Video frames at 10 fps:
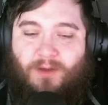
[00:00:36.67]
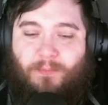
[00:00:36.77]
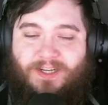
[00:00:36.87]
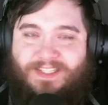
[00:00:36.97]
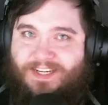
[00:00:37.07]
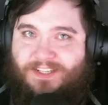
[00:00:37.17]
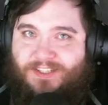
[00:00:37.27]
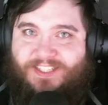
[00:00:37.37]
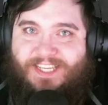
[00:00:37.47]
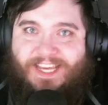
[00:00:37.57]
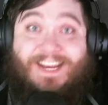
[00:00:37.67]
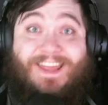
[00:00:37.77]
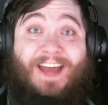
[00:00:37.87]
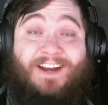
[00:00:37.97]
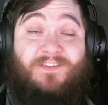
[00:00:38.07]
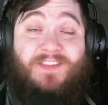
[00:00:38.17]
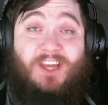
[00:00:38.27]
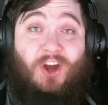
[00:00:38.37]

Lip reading: particularly in that of the